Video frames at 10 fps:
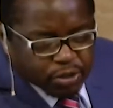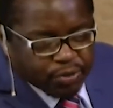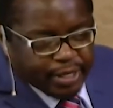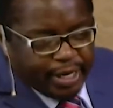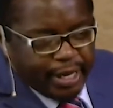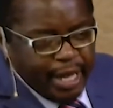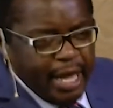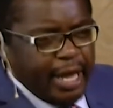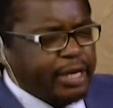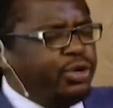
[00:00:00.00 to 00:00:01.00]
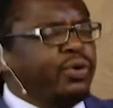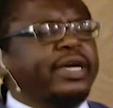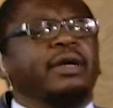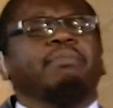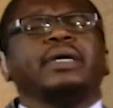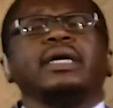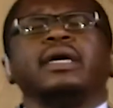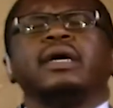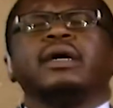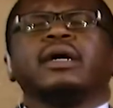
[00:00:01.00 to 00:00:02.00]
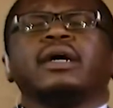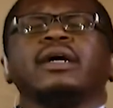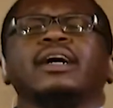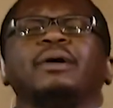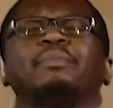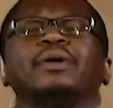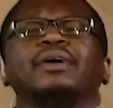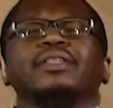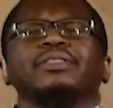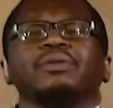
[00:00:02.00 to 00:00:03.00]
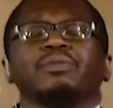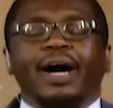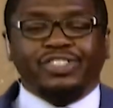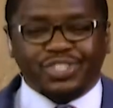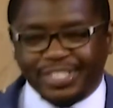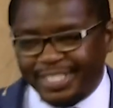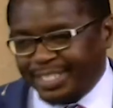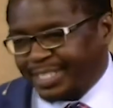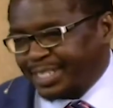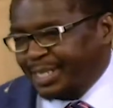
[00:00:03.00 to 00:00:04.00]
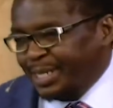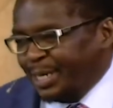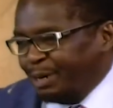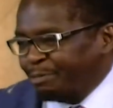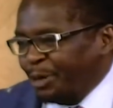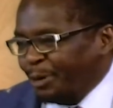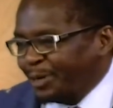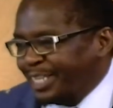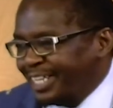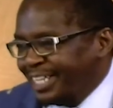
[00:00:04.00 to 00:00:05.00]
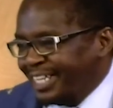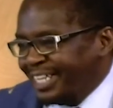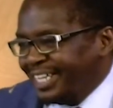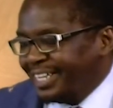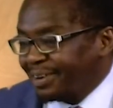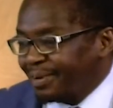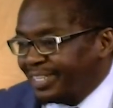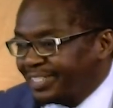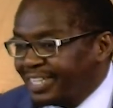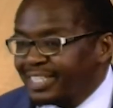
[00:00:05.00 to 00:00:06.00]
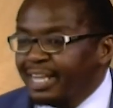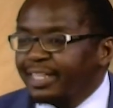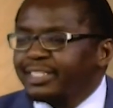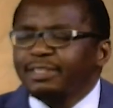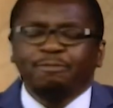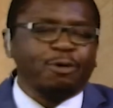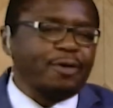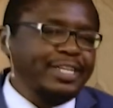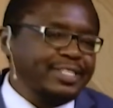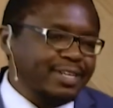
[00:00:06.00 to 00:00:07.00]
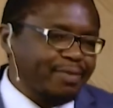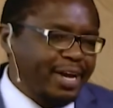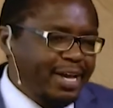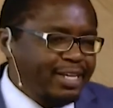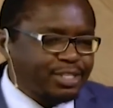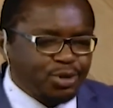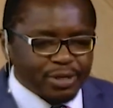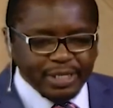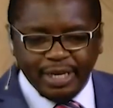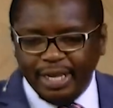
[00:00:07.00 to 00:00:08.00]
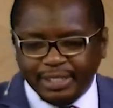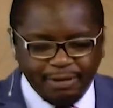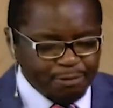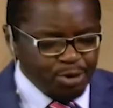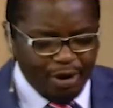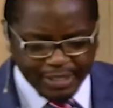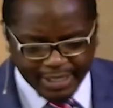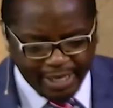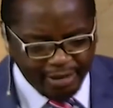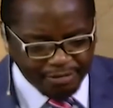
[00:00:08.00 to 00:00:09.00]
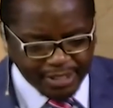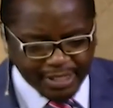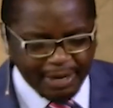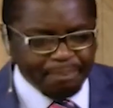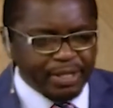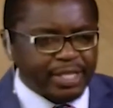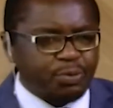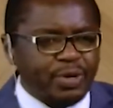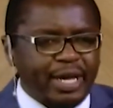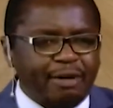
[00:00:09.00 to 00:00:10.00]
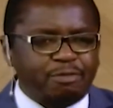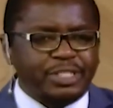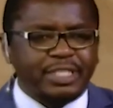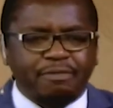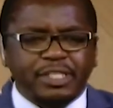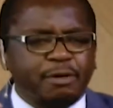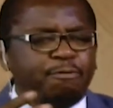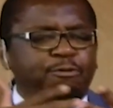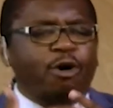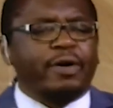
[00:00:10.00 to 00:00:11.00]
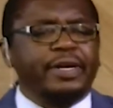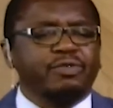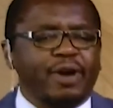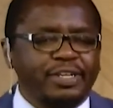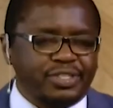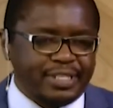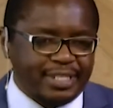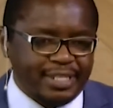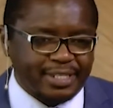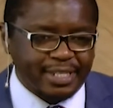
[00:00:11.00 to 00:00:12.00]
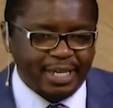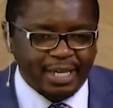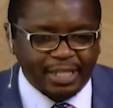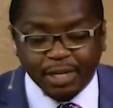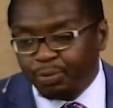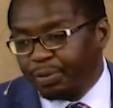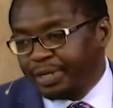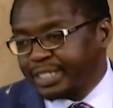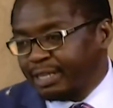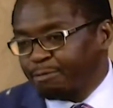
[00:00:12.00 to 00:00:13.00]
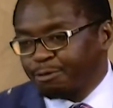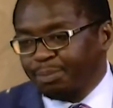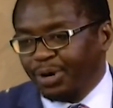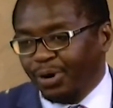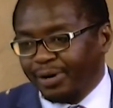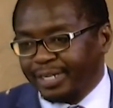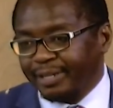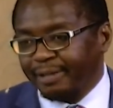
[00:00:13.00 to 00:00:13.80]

today, and you can become the righteousness of God in Christ. That's the forensic right. It's not native to ourselves. It's something that we have received. It's a foreign righteousness that we receive from God.